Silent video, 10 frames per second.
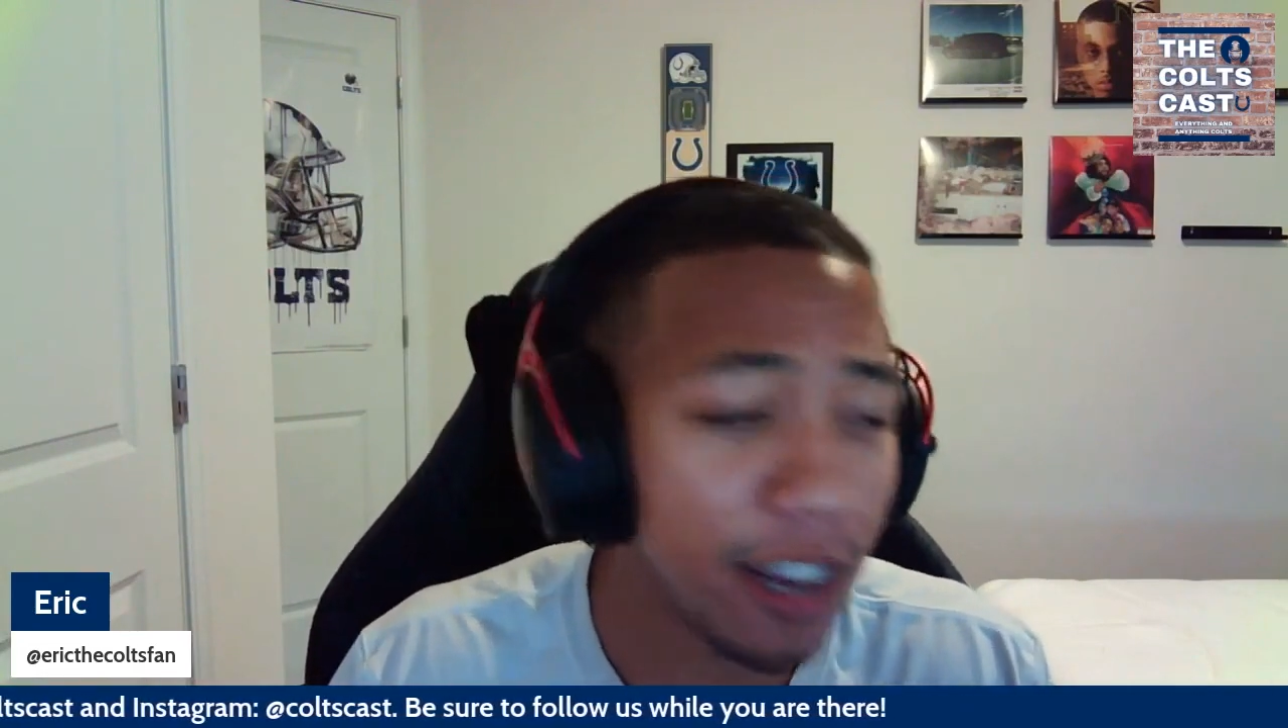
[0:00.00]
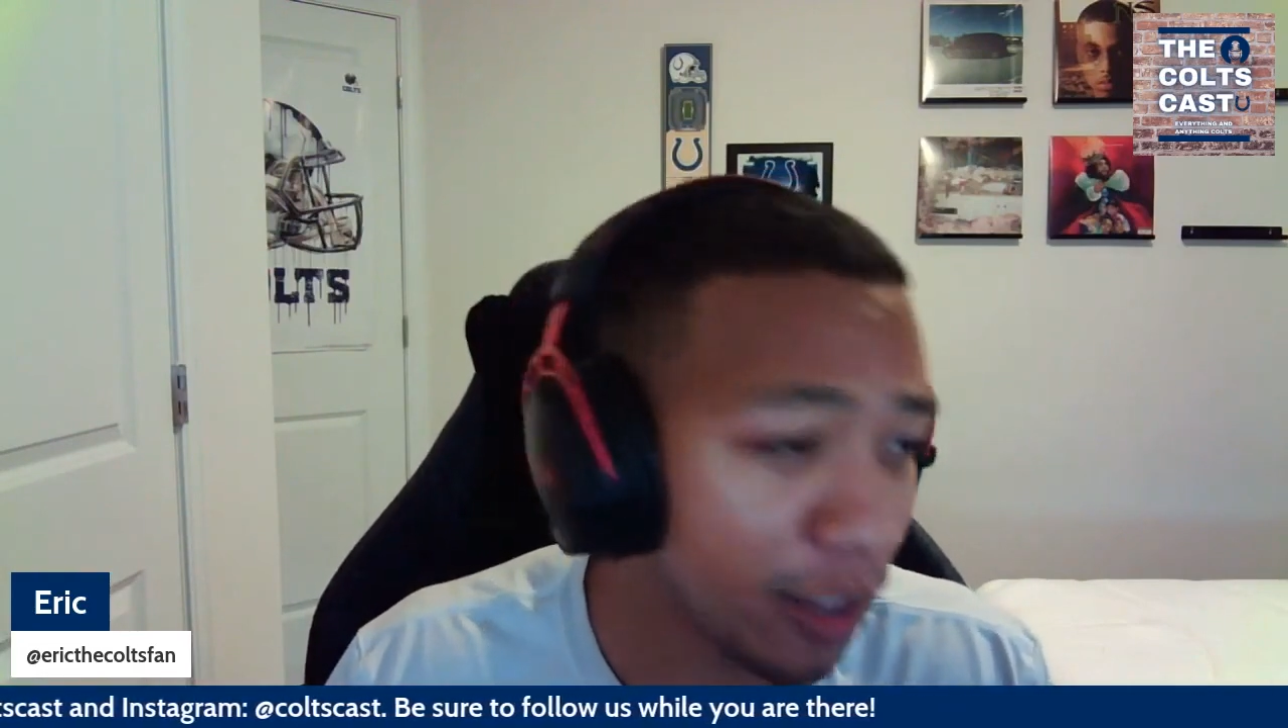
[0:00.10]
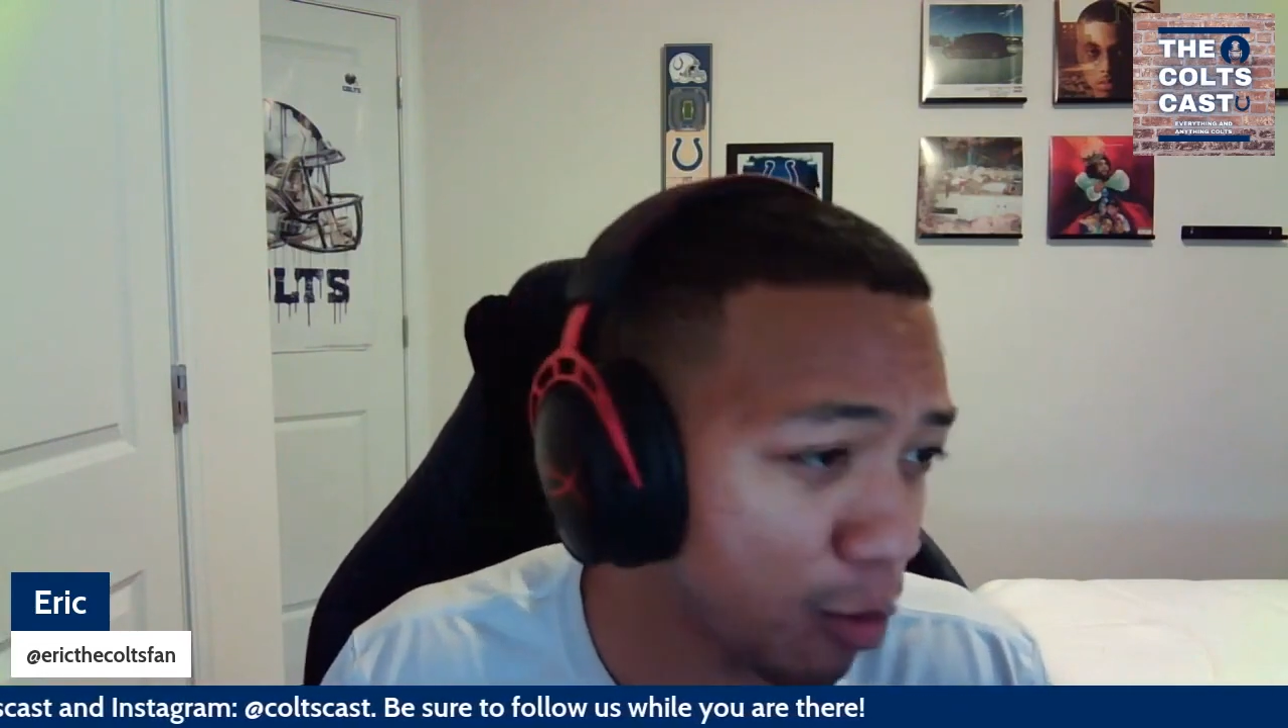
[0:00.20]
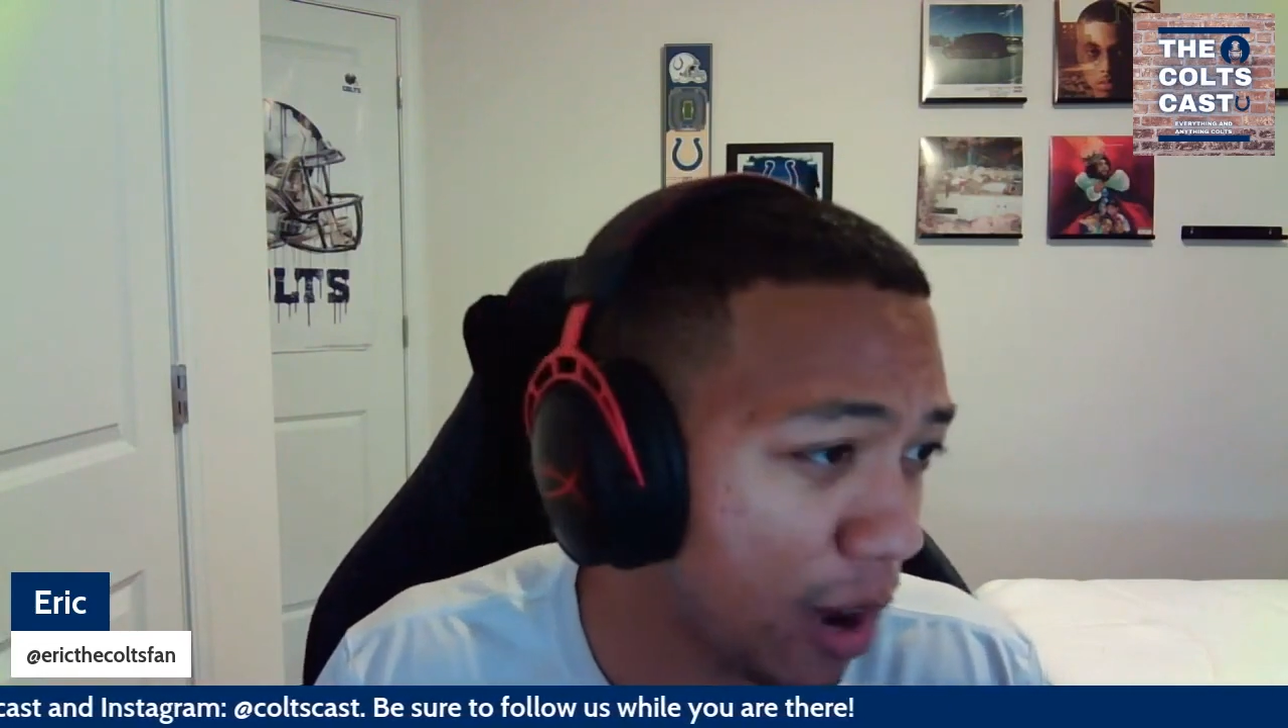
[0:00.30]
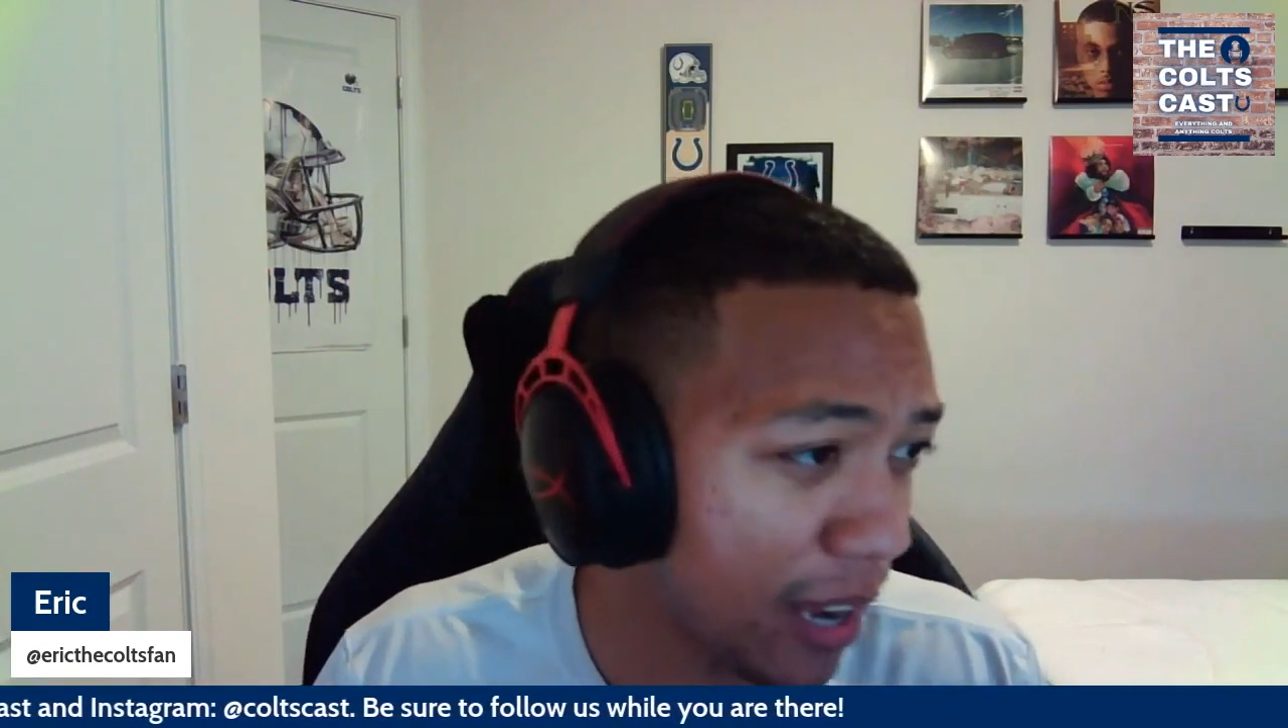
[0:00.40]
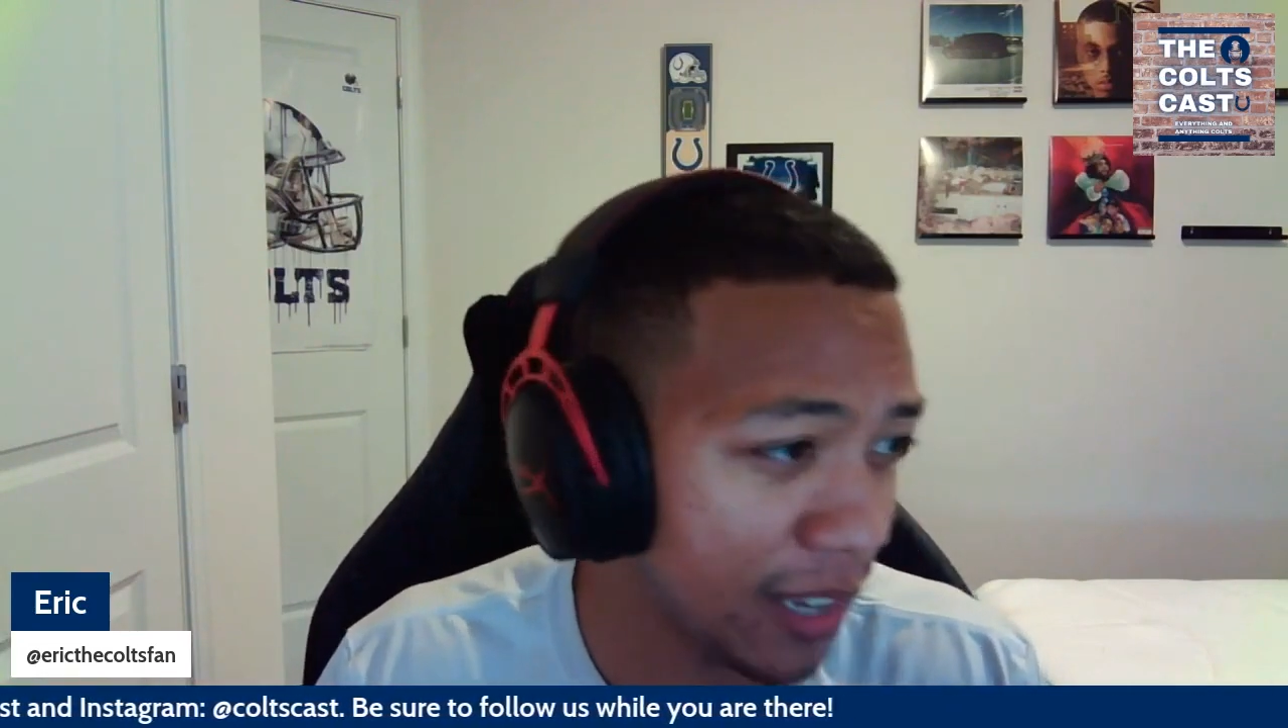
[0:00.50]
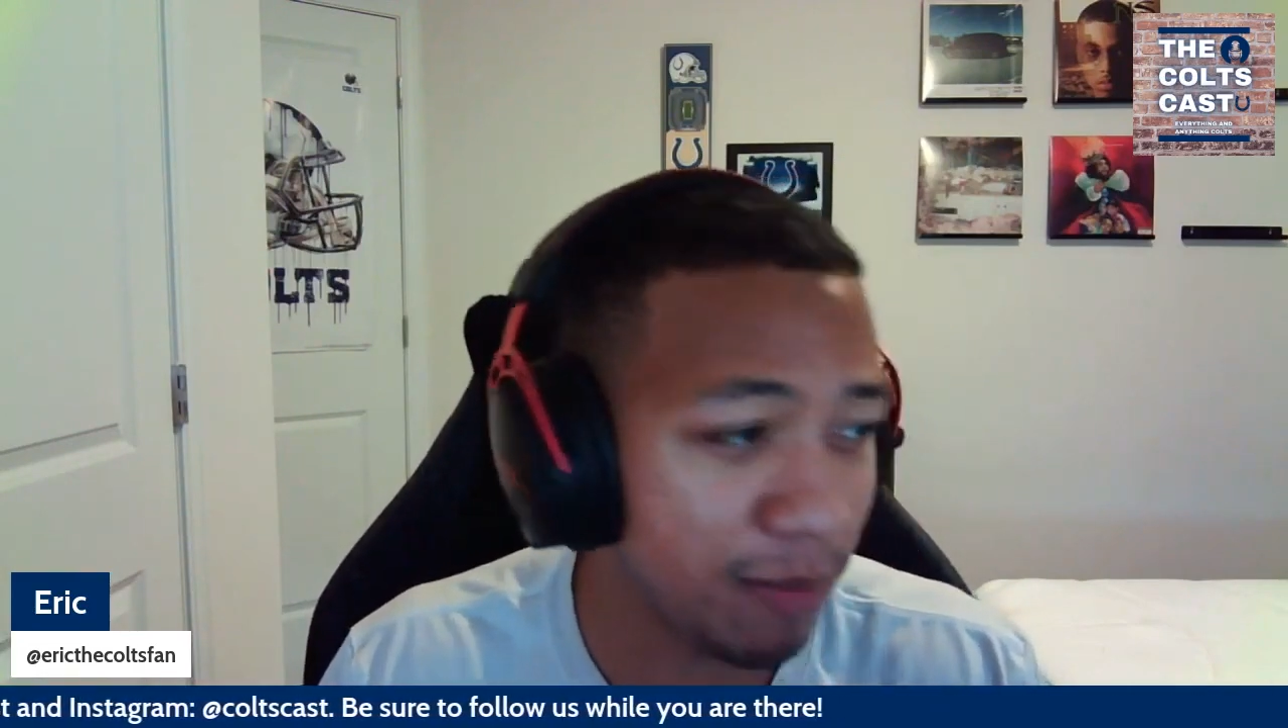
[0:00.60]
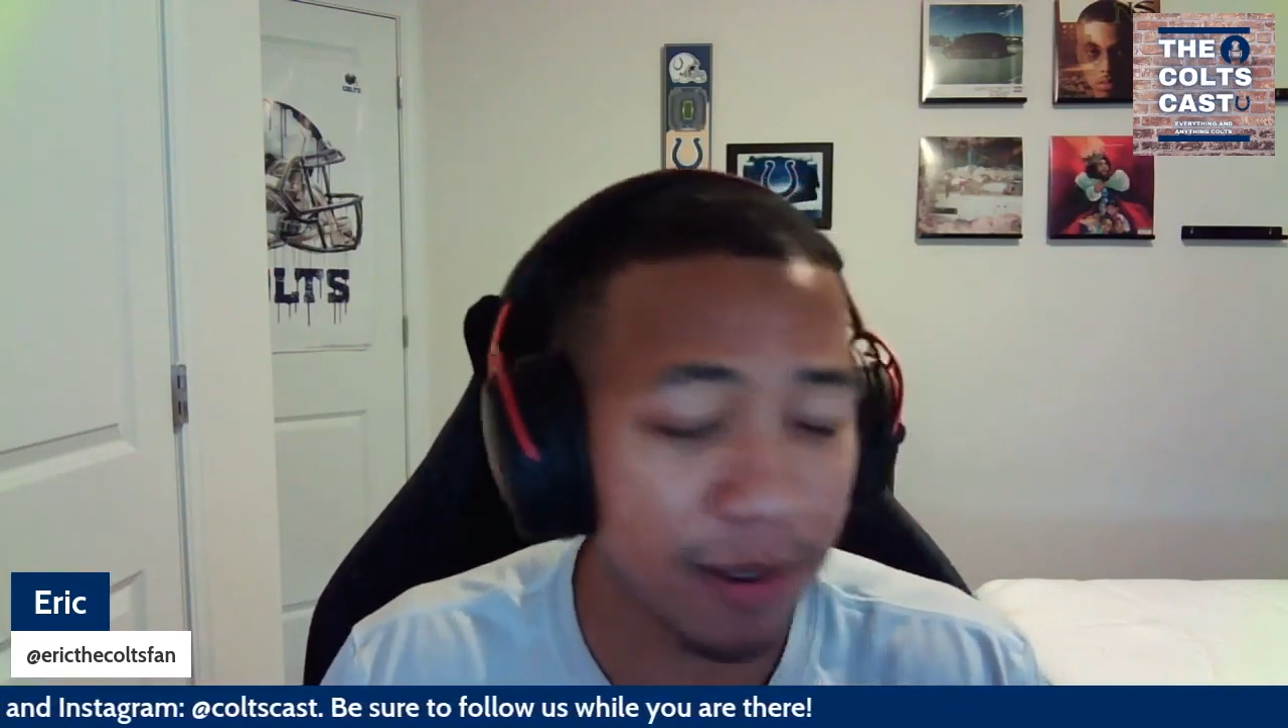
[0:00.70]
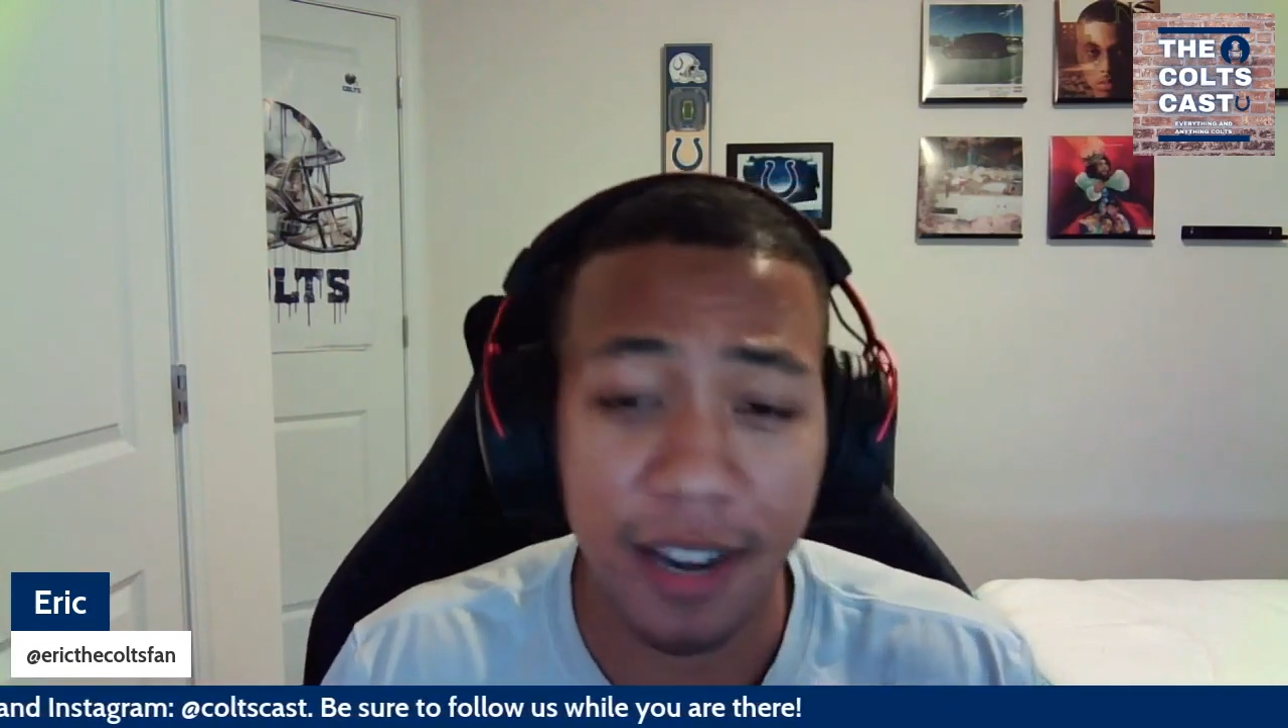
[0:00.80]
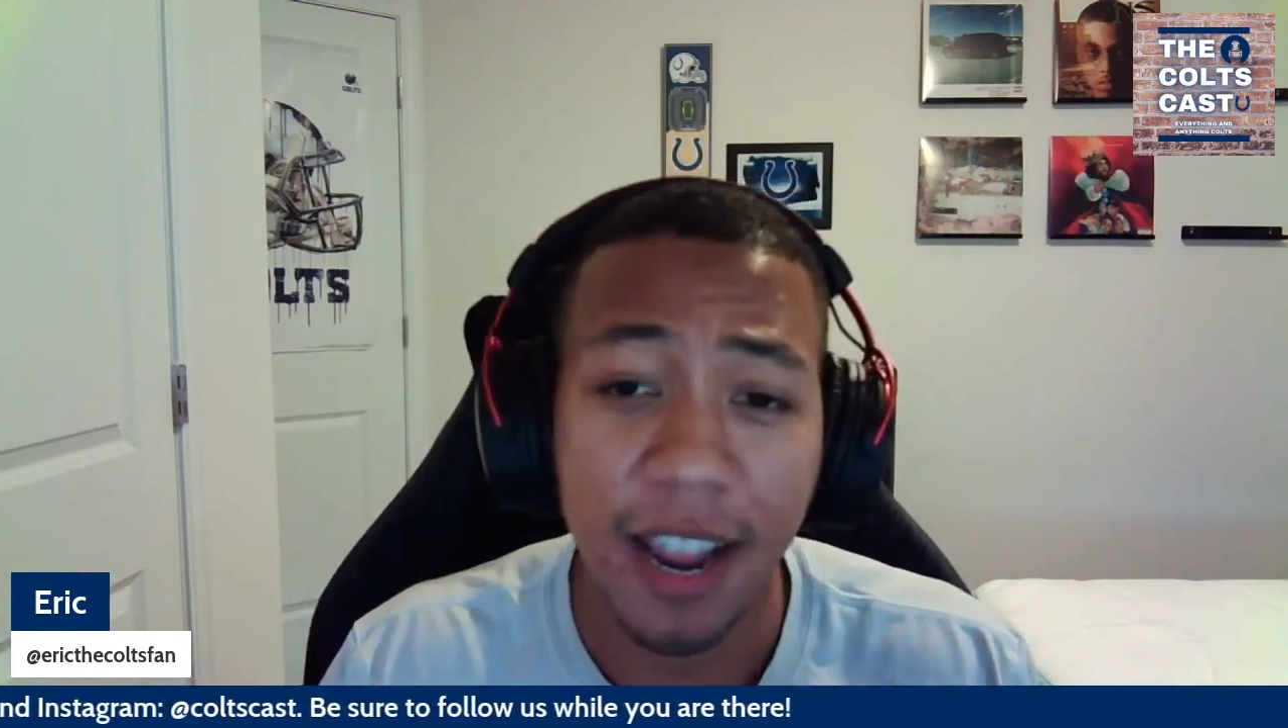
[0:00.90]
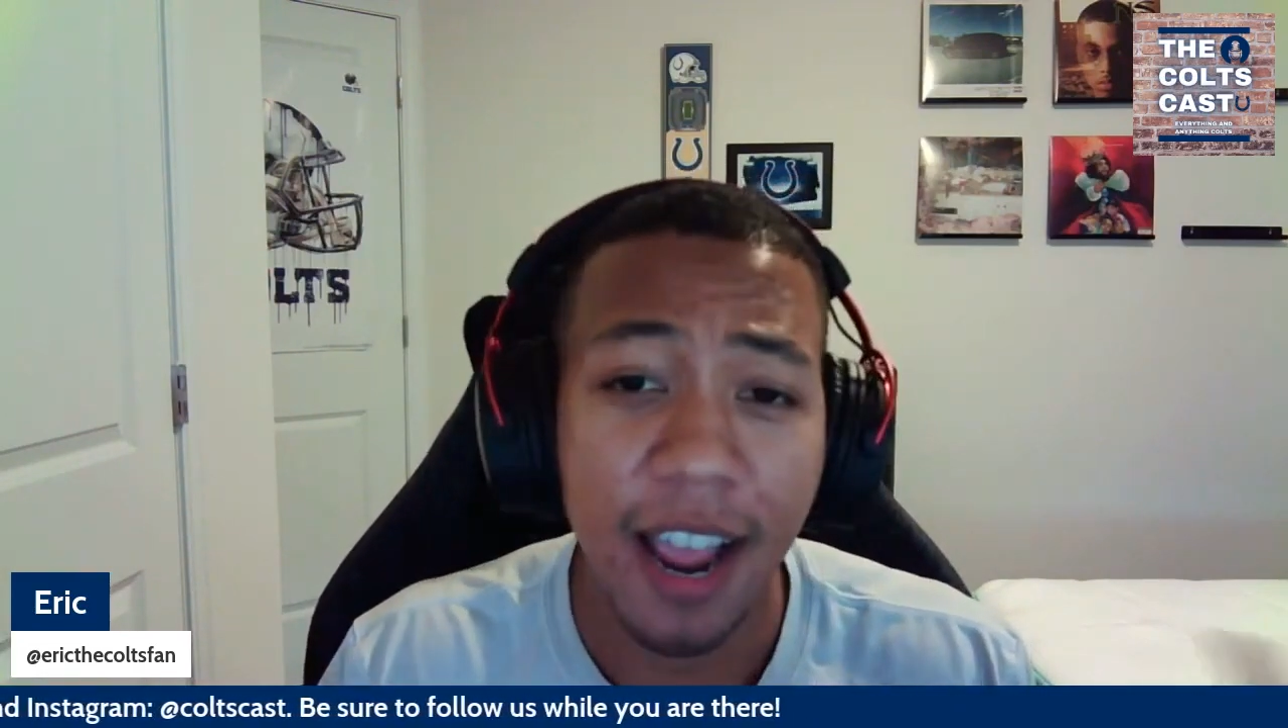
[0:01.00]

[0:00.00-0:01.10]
otherwise, but